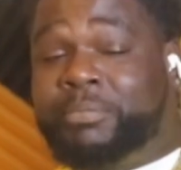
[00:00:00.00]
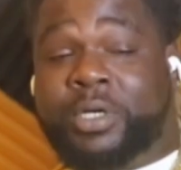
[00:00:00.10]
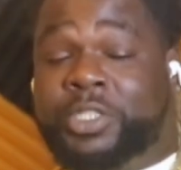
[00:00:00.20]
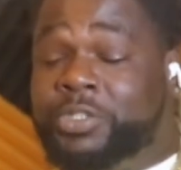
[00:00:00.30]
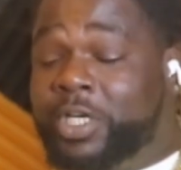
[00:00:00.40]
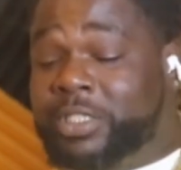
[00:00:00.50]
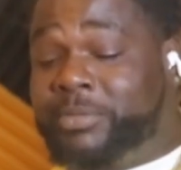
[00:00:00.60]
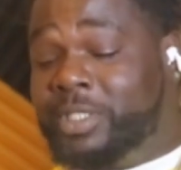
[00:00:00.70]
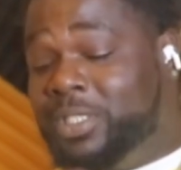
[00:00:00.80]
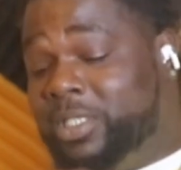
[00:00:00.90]
bro. Trust
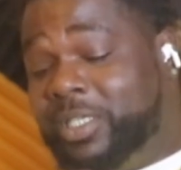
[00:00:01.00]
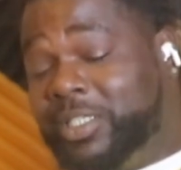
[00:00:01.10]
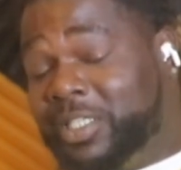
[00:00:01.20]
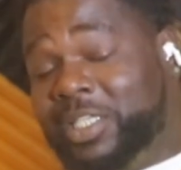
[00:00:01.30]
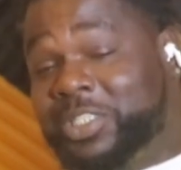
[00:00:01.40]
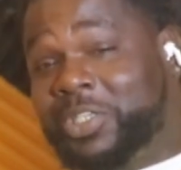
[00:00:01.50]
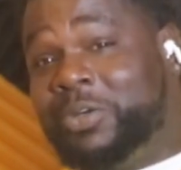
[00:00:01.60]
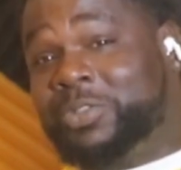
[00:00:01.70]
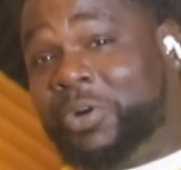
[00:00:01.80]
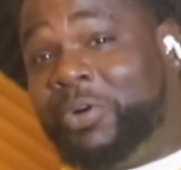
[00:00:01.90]
me. The list
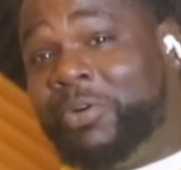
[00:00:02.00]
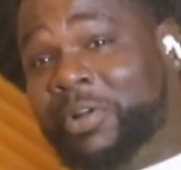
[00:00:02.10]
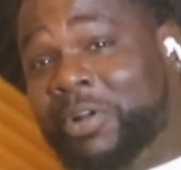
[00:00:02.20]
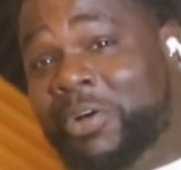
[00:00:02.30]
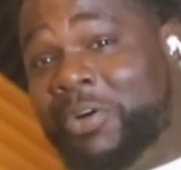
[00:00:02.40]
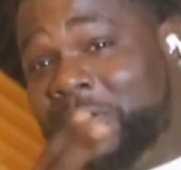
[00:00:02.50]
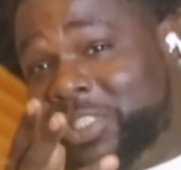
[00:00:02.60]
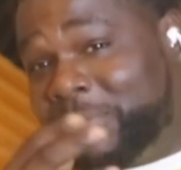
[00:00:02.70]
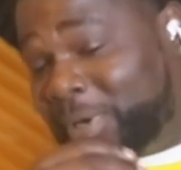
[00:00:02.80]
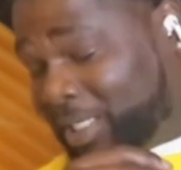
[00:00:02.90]
goes on and on. It's
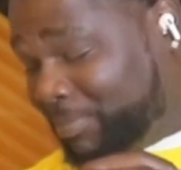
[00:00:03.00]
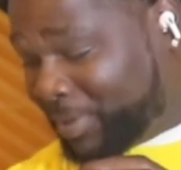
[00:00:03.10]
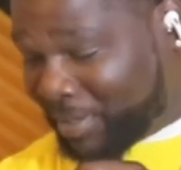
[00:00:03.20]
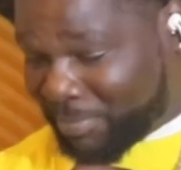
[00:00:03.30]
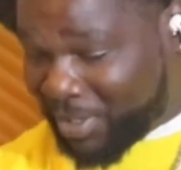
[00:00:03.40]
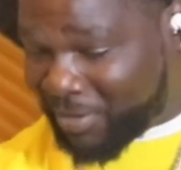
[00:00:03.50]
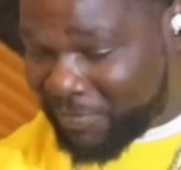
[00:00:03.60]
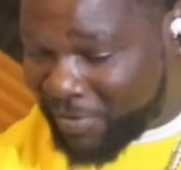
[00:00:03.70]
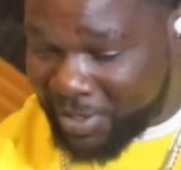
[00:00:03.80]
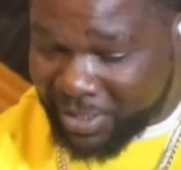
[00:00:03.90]
about to be a
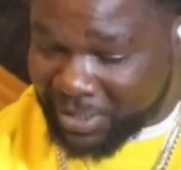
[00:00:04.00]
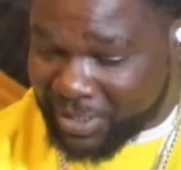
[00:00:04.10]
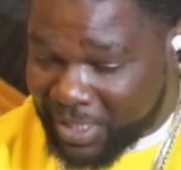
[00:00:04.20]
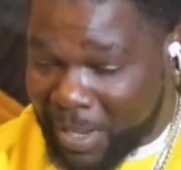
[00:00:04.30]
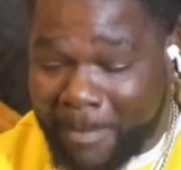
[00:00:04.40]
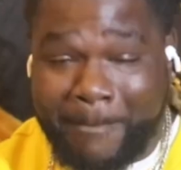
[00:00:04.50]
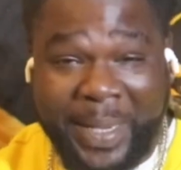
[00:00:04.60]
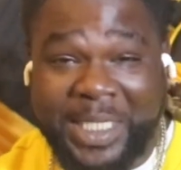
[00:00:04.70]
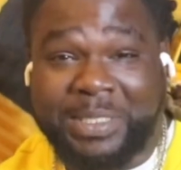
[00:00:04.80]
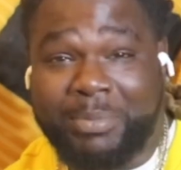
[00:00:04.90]
motherfucking
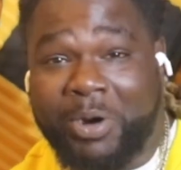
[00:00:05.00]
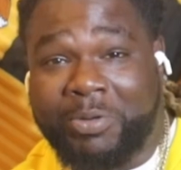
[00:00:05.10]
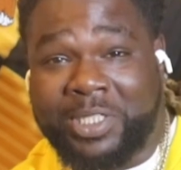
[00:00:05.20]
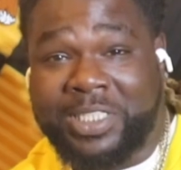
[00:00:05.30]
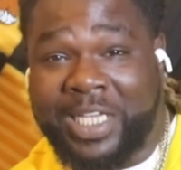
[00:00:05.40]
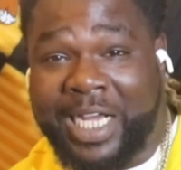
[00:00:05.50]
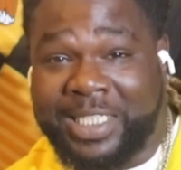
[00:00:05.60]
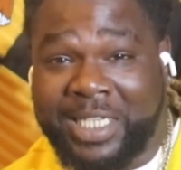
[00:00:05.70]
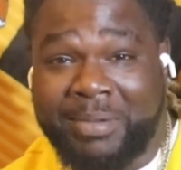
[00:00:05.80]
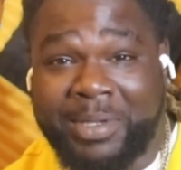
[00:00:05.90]
beast mode this
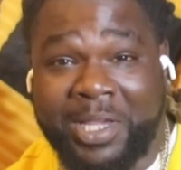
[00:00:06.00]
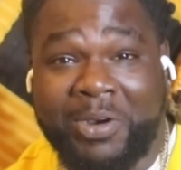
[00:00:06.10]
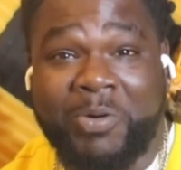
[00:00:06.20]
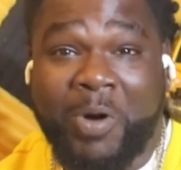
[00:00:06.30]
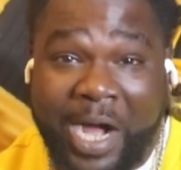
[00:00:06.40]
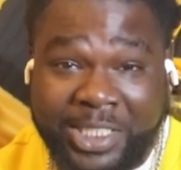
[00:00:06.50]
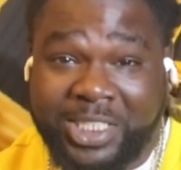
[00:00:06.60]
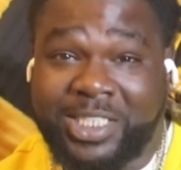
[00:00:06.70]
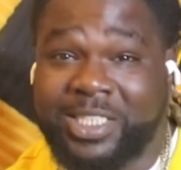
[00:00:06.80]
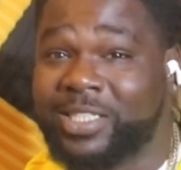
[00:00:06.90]
goddamn year. Watch
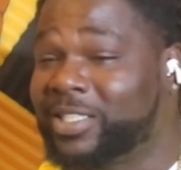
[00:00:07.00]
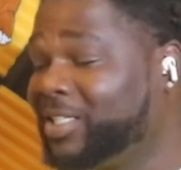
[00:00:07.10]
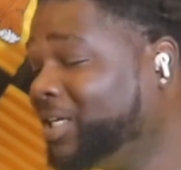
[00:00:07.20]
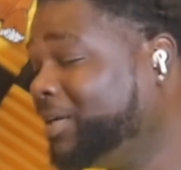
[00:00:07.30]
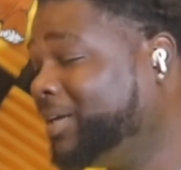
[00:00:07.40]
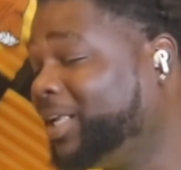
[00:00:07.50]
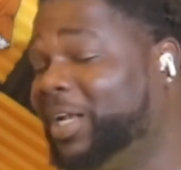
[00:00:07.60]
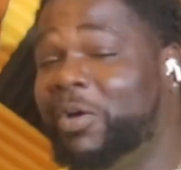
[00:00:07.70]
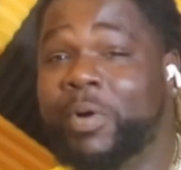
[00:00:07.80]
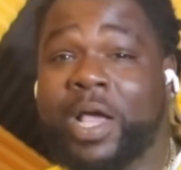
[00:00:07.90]
us, nigga. But
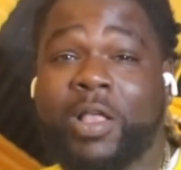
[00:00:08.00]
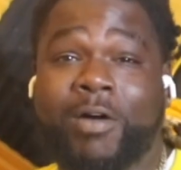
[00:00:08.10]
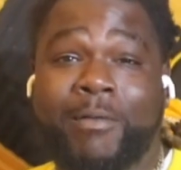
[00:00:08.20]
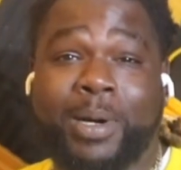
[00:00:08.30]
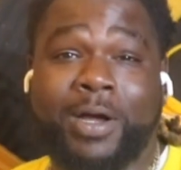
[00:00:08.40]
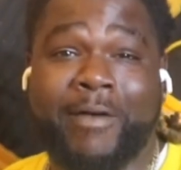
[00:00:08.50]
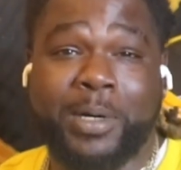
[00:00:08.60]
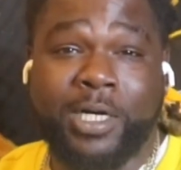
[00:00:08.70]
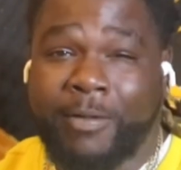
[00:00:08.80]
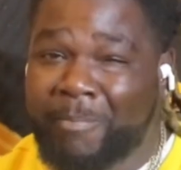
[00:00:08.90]
anyway, though, bruh,
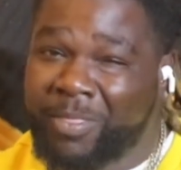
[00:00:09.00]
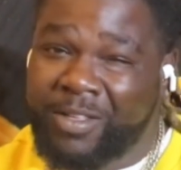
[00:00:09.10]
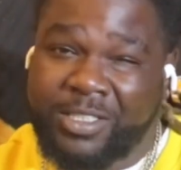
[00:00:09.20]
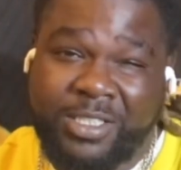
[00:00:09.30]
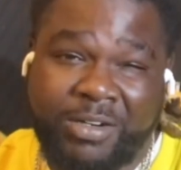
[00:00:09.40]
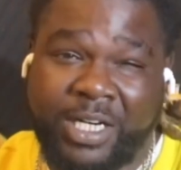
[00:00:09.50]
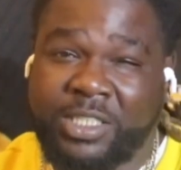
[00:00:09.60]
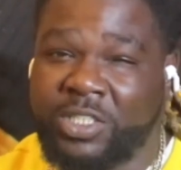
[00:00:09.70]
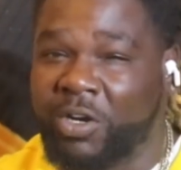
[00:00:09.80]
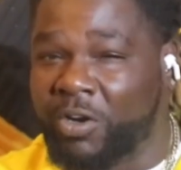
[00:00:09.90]
bruh,
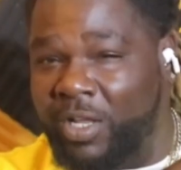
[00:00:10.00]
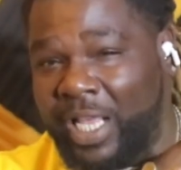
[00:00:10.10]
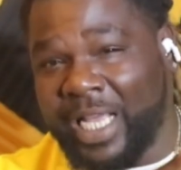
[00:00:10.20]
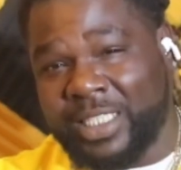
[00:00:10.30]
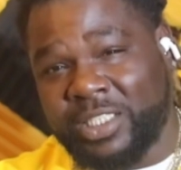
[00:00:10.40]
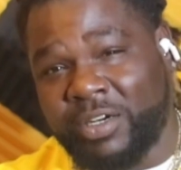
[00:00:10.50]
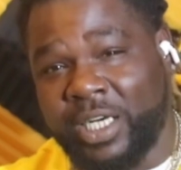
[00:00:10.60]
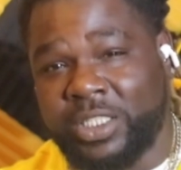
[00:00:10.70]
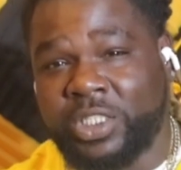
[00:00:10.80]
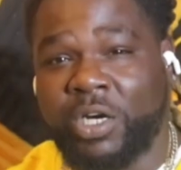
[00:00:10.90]
scrape y'all that,
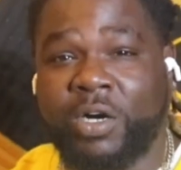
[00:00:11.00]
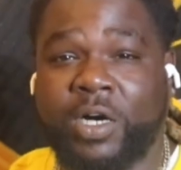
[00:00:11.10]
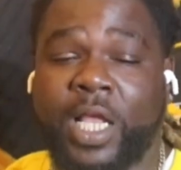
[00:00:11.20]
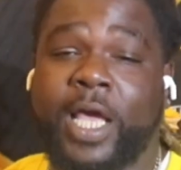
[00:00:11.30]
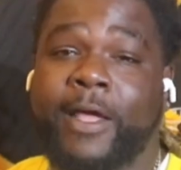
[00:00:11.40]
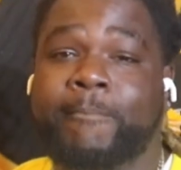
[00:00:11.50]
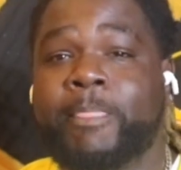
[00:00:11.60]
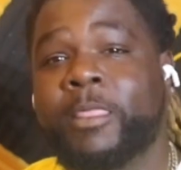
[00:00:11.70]
scrape y'all that.